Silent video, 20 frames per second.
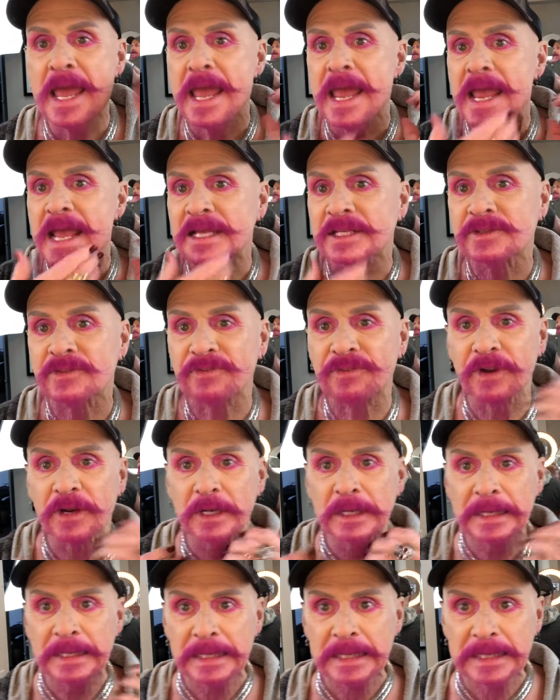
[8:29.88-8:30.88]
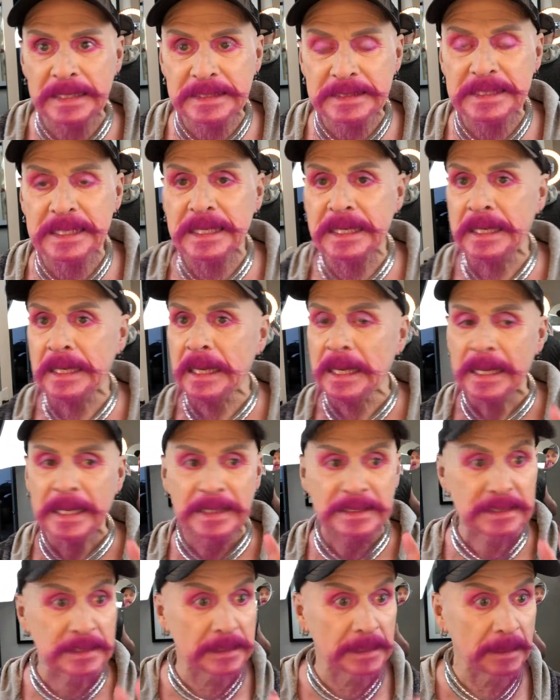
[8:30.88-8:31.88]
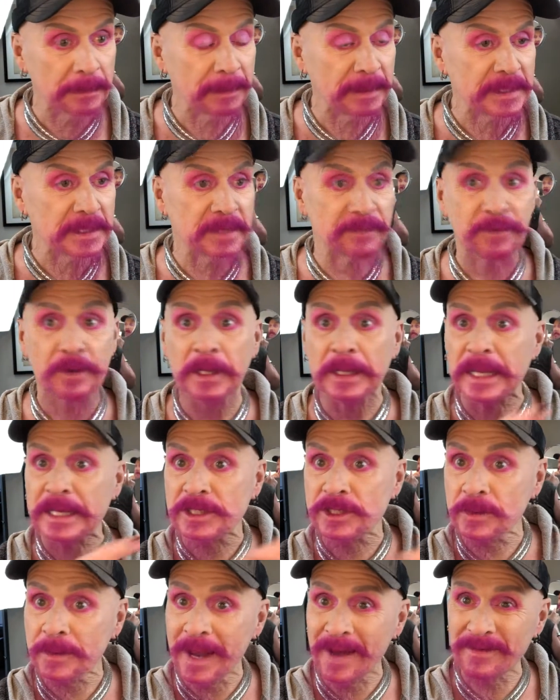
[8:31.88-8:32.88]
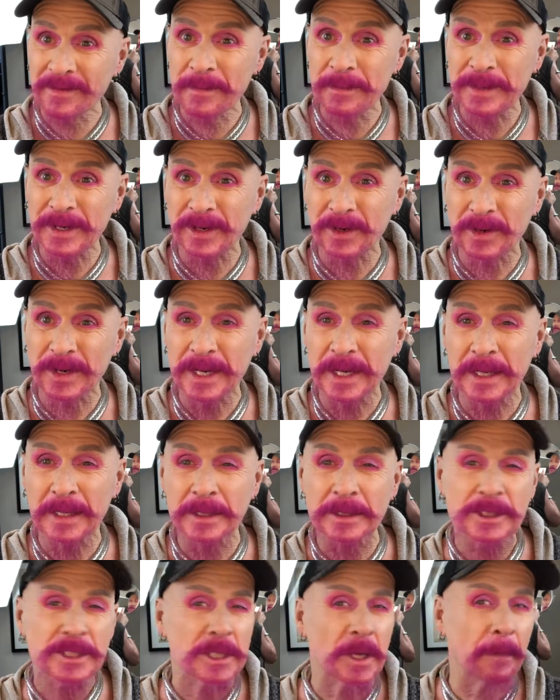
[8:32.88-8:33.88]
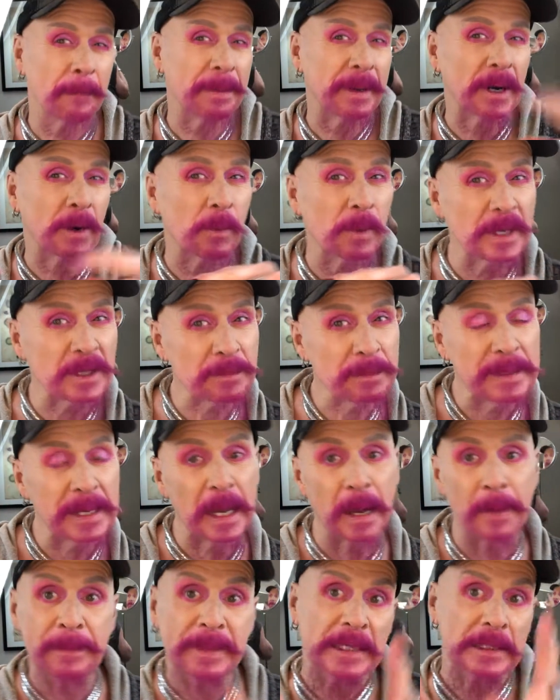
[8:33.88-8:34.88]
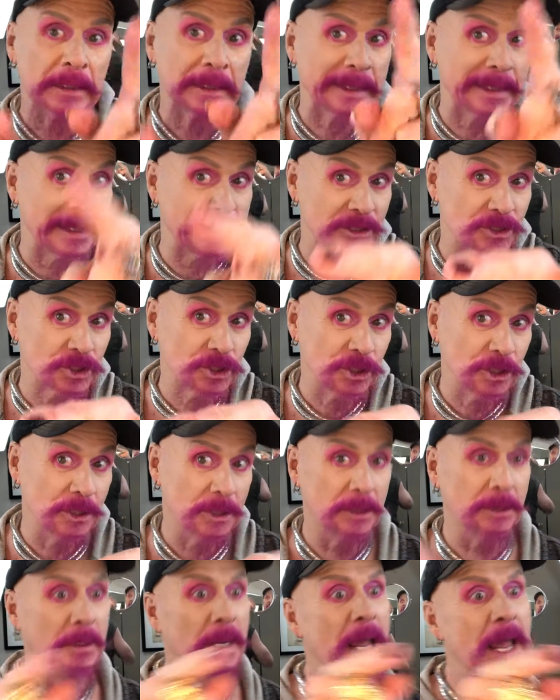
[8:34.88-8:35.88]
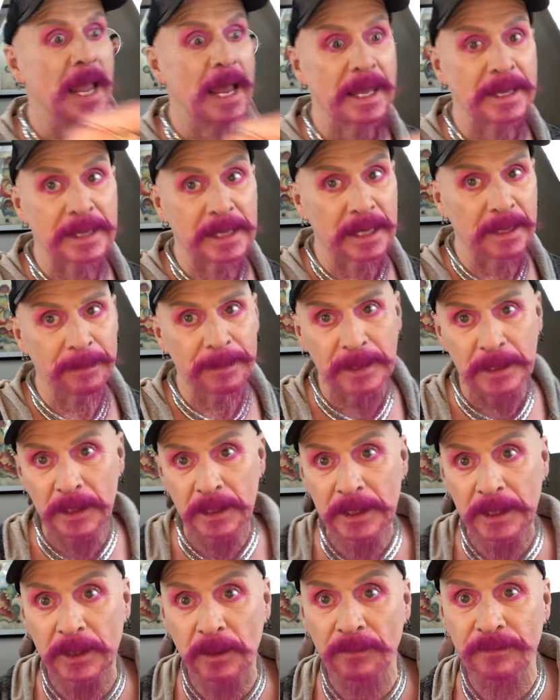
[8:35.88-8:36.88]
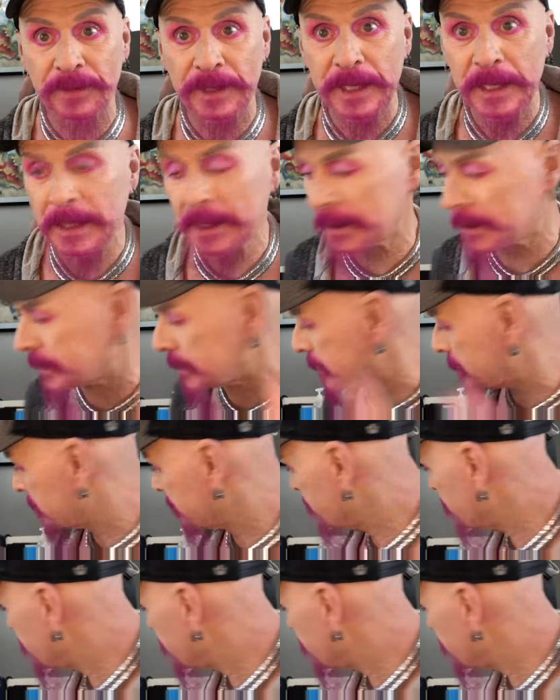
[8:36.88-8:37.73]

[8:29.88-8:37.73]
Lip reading: It's fairly easy. It's a little bit difficult. I do have a mirror here, so bear with me. I'll be looking at you, and then I'll be looking over here.